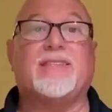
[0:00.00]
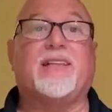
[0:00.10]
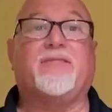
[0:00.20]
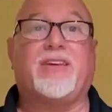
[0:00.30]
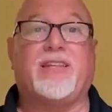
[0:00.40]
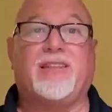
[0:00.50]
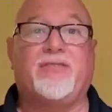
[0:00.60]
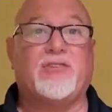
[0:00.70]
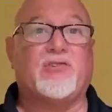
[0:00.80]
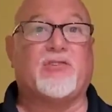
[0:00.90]
is Elevated
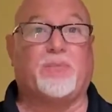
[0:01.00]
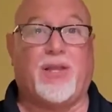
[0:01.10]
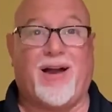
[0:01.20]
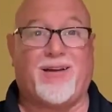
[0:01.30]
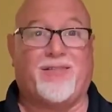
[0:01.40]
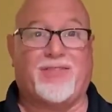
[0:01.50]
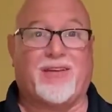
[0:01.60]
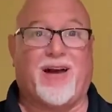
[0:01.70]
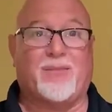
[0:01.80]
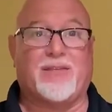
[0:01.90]
Living just a block off
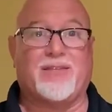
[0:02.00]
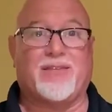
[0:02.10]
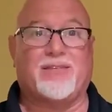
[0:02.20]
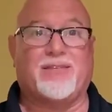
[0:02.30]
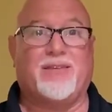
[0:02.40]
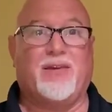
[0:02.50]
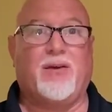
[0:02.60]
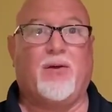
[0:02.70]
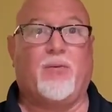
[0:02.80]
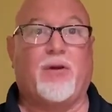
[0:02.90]
the Commons.
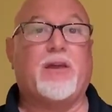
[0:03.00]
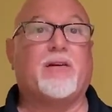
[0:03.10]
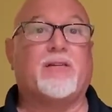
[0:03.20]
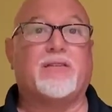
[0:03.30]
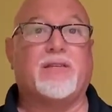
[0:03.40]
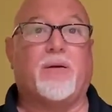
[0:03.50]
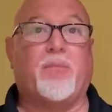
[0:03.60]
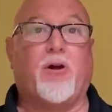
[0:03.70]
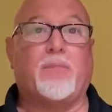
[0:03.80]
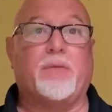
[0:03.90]
We're here to see
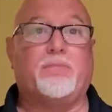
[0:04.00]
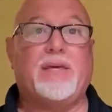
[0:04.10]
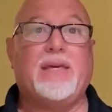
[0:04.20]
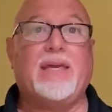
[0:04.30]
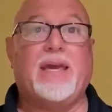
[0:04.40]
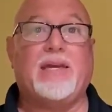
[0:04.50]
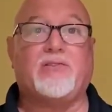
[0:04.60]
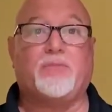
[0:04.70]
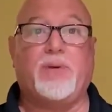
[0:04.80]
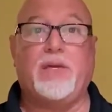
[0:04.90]
apartment
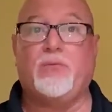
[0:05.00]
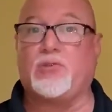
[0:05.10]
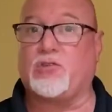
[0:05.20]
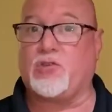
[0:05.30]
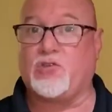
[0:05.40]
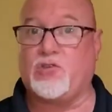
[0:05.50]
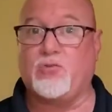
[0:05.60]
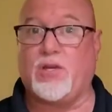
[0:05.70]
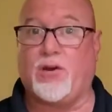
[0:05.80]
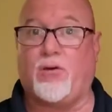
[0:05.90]
PHB, which is a
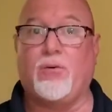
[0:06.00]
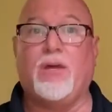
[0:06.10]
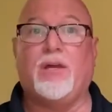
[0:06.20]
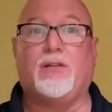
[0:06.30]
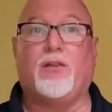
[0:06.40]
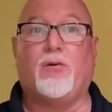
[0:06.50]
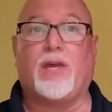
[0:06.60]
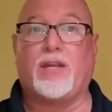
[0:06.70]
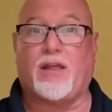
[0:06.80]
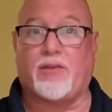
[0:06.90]
studio
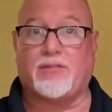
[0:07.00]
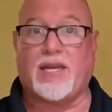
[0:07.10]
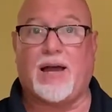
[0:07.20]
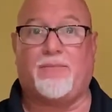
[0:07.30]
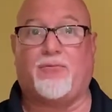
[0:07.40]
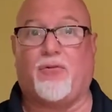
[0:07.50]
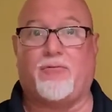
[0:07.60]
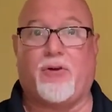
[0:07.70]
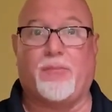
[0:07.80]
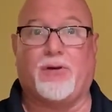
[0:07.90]
located on the top
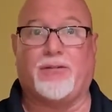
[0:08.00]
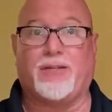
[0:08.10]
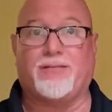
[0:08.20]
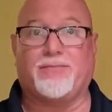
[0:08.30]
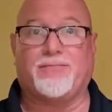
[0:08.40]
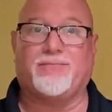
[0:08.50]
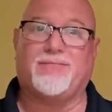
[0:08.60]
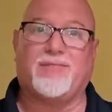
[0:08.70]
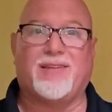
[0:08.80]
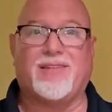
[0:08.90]
floor of our building.
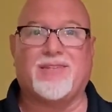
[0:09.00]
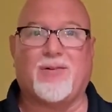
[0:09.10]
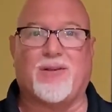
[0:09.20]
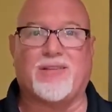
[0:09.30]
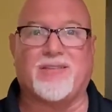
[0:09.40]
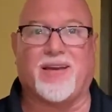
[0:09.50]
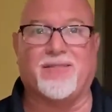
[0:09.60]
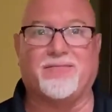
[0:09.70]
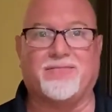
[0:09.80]
Let's go on inside.